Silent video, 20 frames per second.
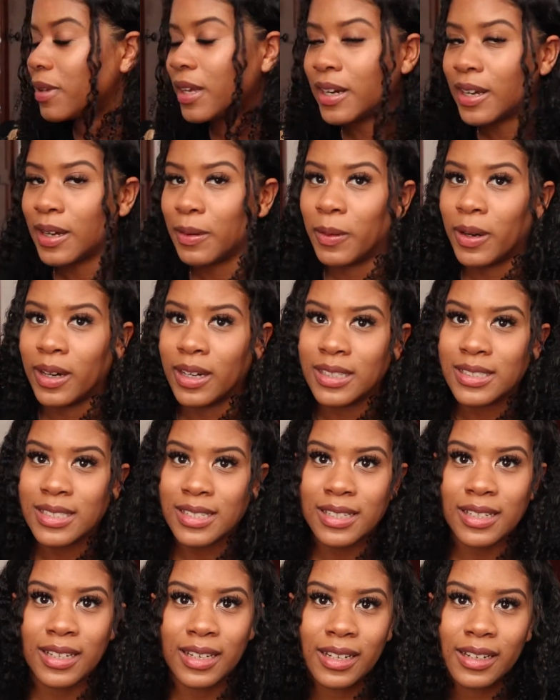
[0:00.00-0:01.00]
that I want
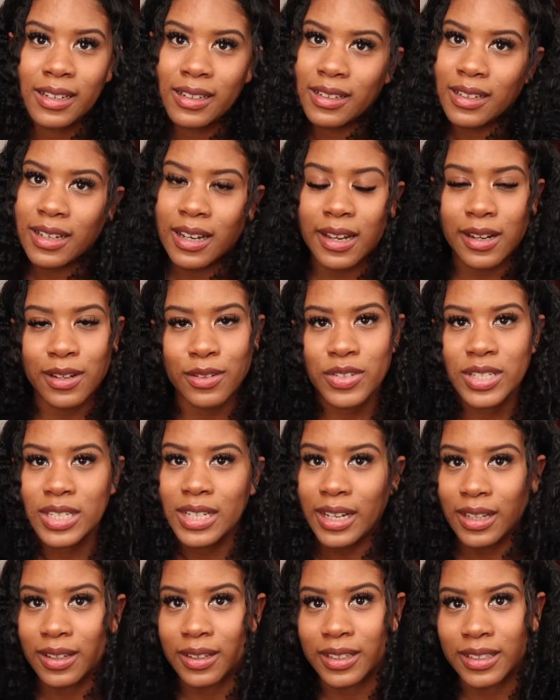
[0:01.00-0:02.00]
and kind of
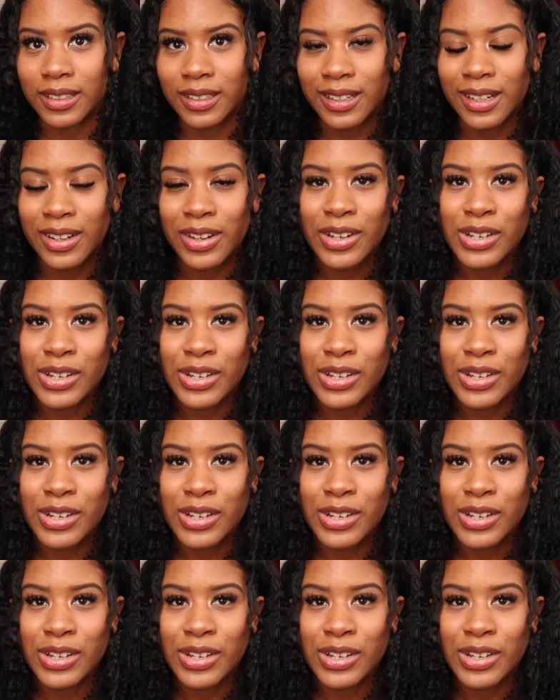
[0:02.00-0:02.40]
style it.